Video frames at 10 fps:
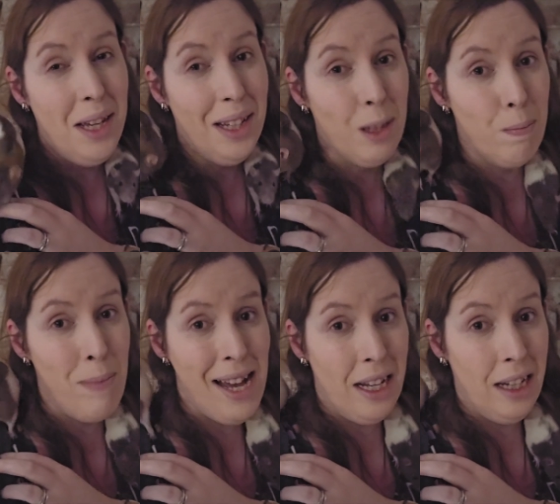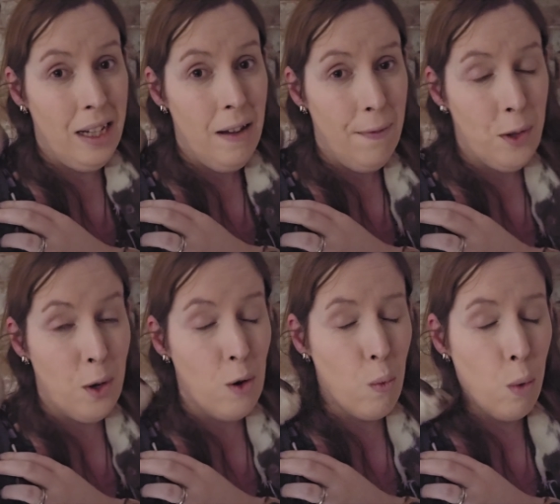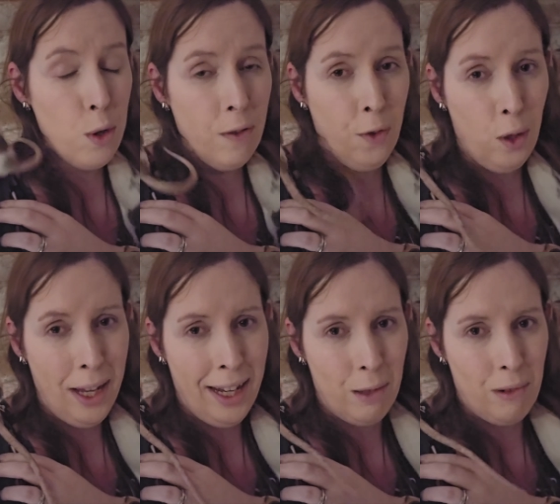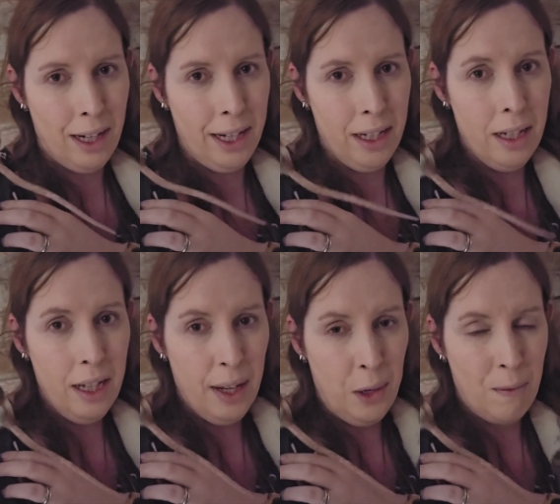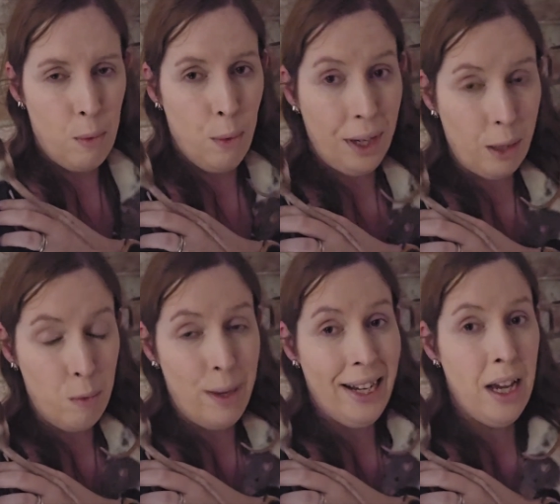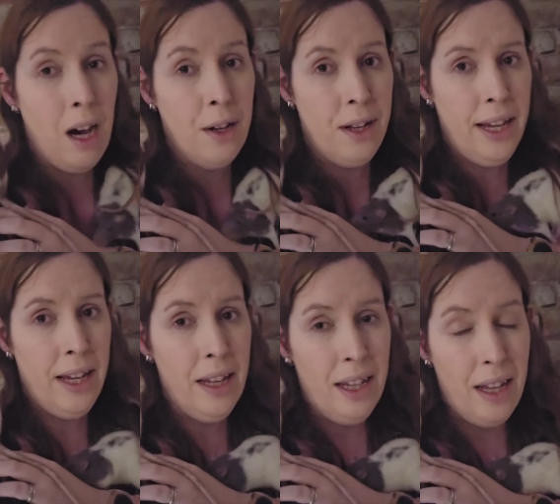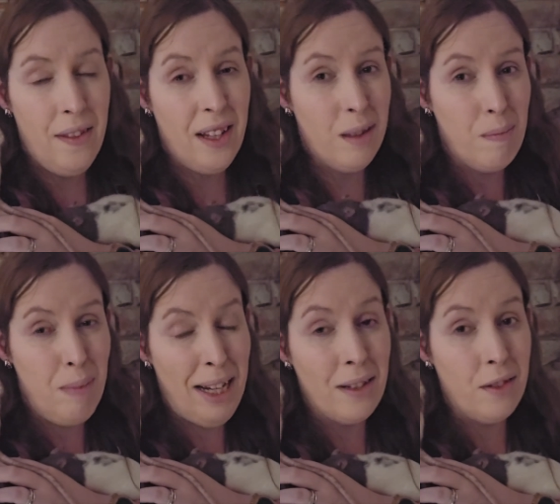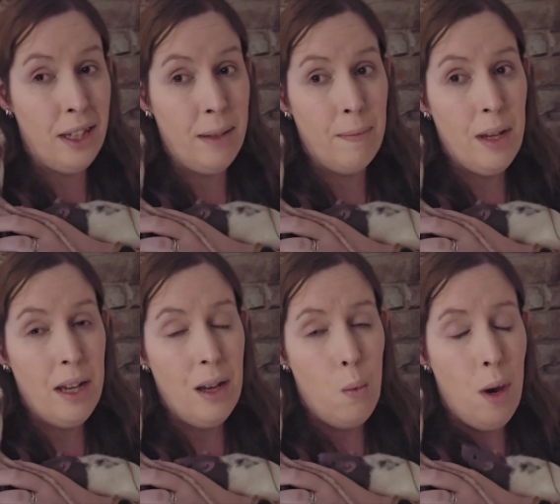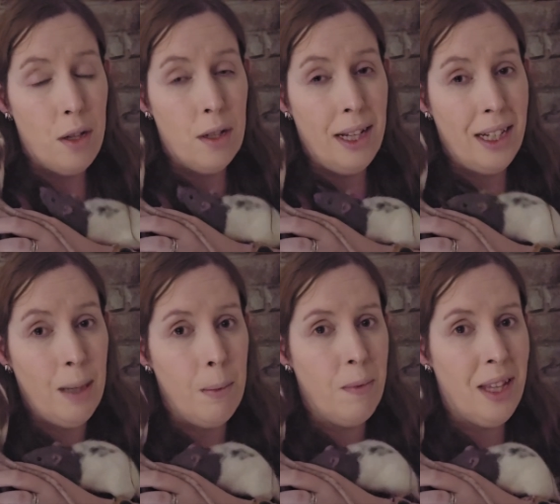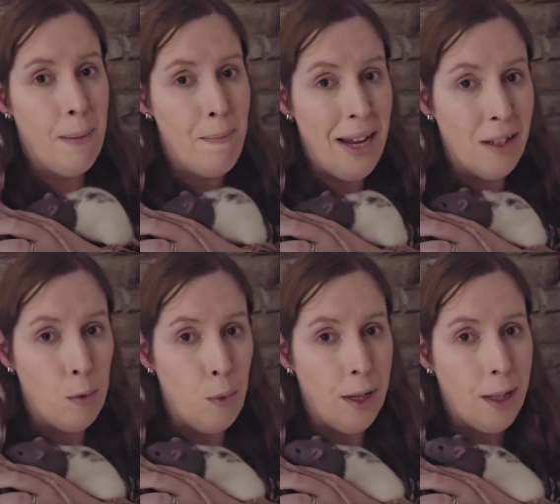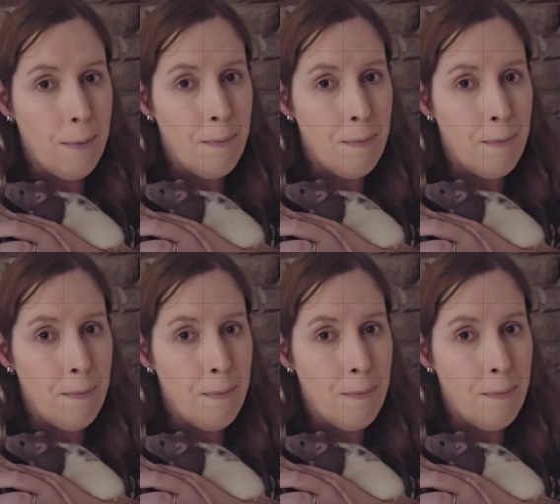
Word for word: is Bella for your wonderful handwriting. I know you've been working really hard at it, and that is plain to see. Well done, and keep up the amazing work.